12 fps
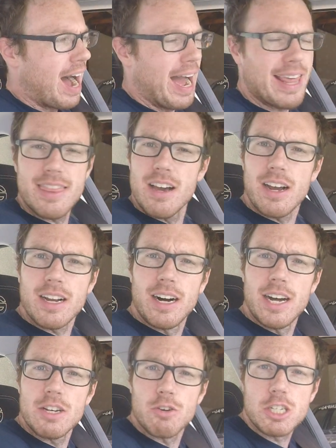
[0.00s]
I thought
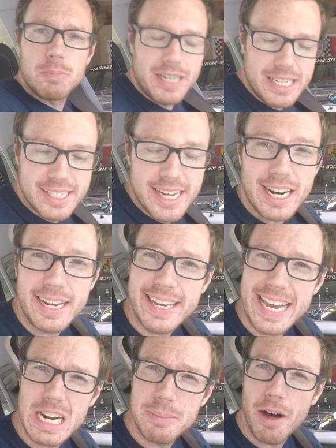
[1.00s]
Condor Speed said I
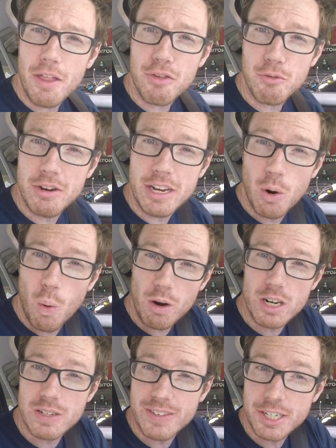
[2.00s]
gained about
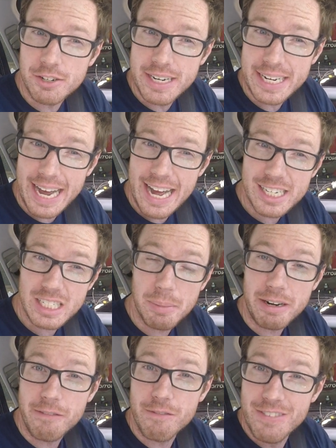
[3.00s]
3/4 of a degree of caster,
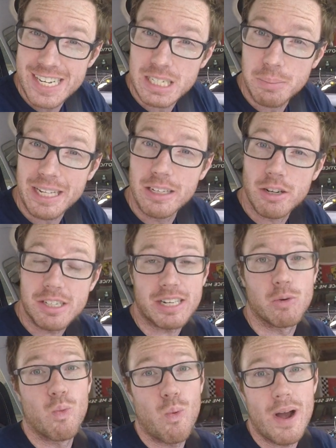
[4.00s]
but it visibly looks
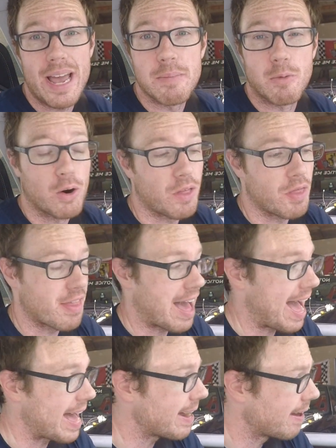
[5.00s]
like way more than
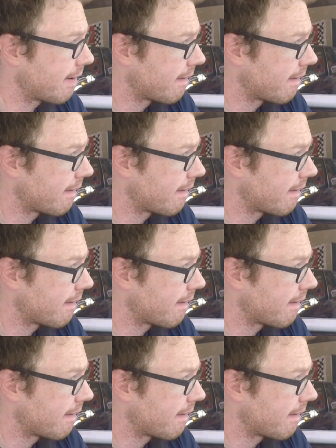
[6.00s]
that.